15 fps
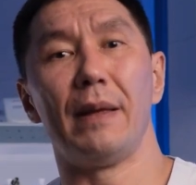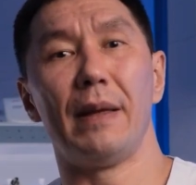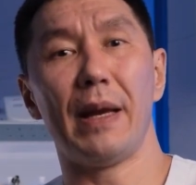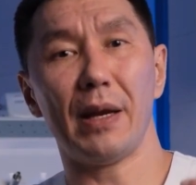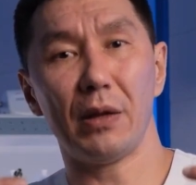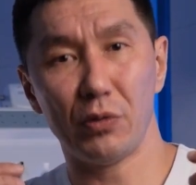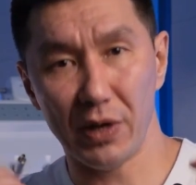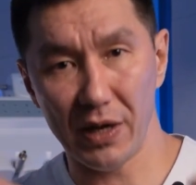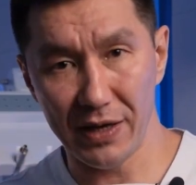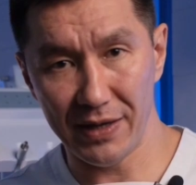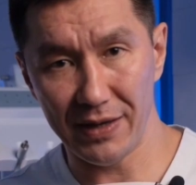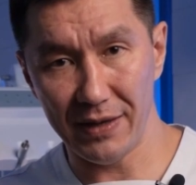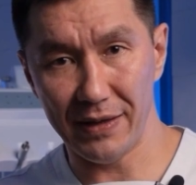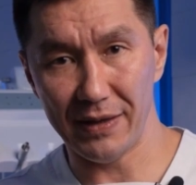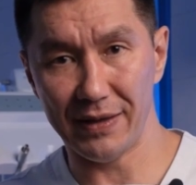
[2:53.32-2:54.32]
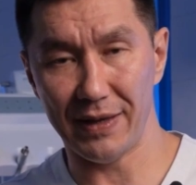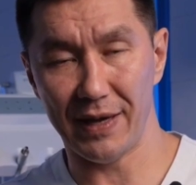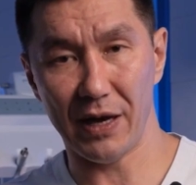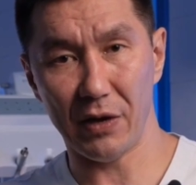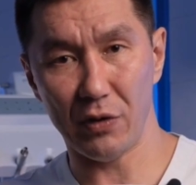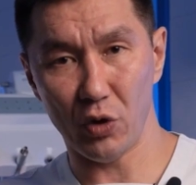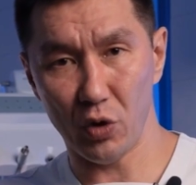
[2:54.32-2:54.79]
Get ready,
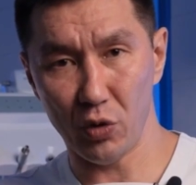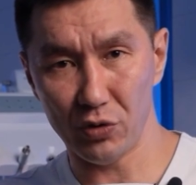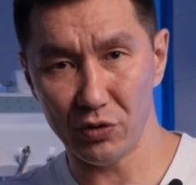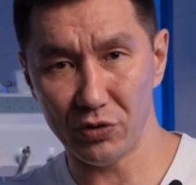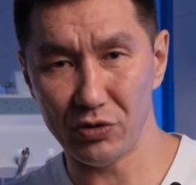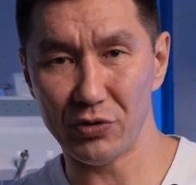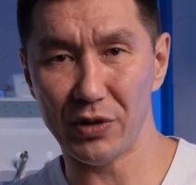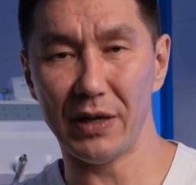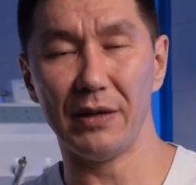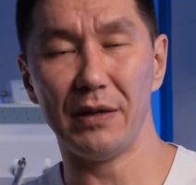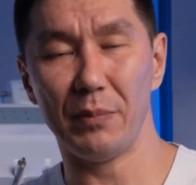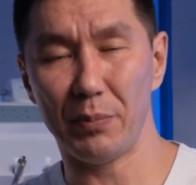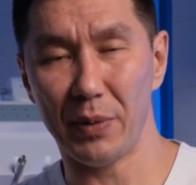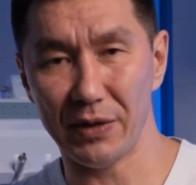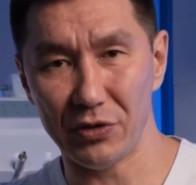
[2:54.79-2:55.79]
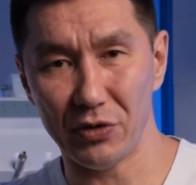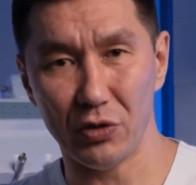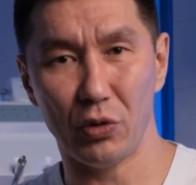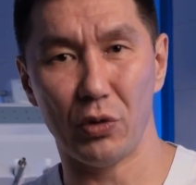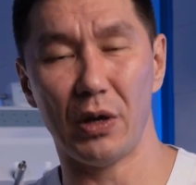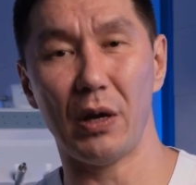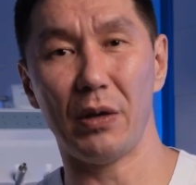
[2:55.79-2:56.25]
gather all your strength, muster
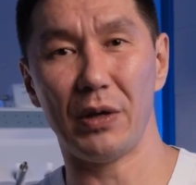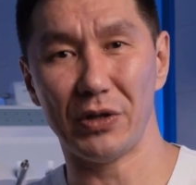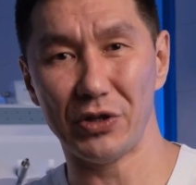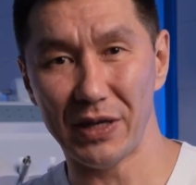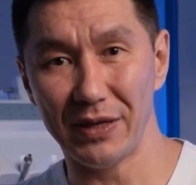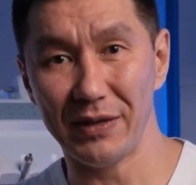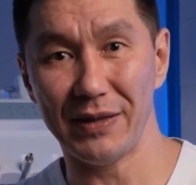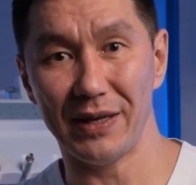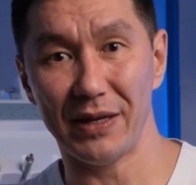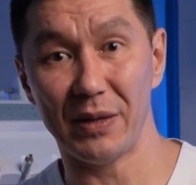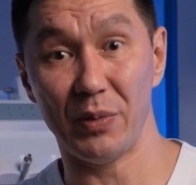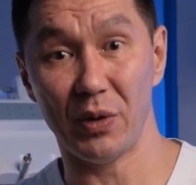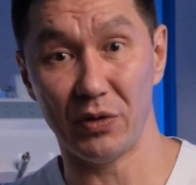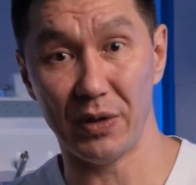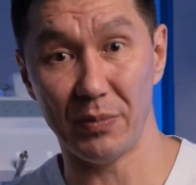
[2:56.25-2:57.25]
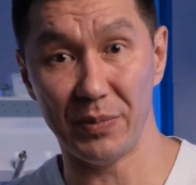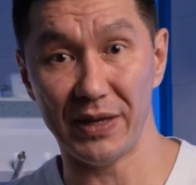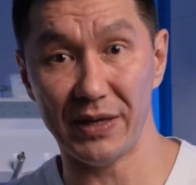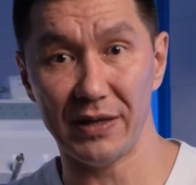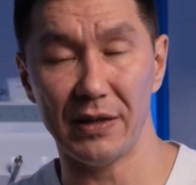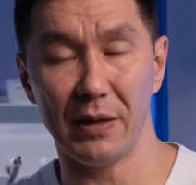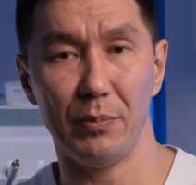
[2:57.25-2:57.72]
your courage, and think about
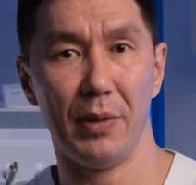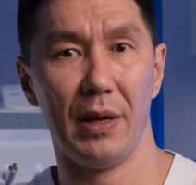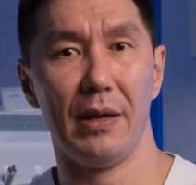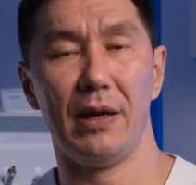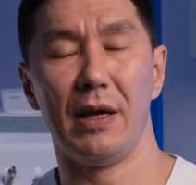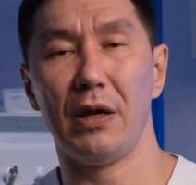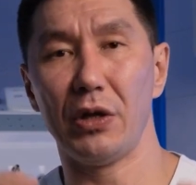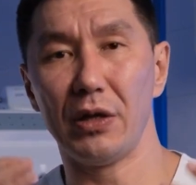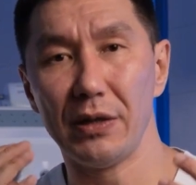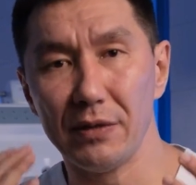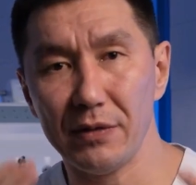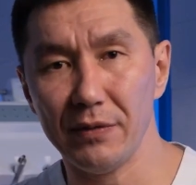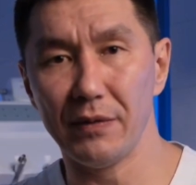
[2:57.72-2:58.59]
immediate implantation.